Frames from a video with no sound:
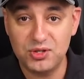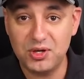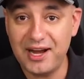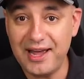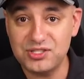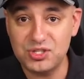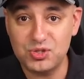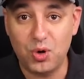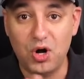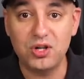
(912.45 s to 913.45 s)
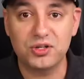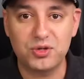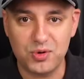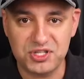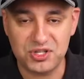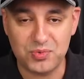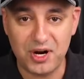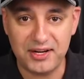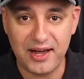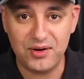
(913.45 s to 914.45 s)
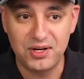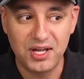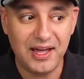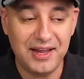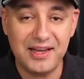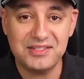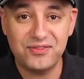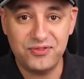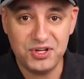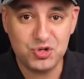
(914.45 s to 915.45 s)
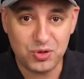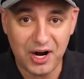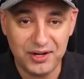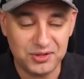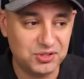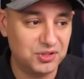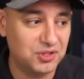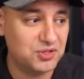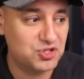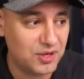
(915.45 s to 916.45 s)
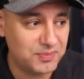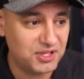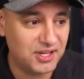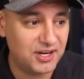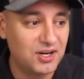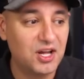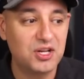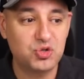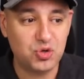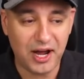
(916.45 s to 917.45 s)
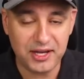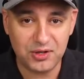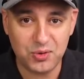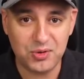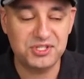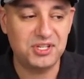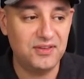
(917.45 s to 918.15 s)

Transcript: You get access to all our courses right now, and it has a free trial. So you could jump in there, try a course.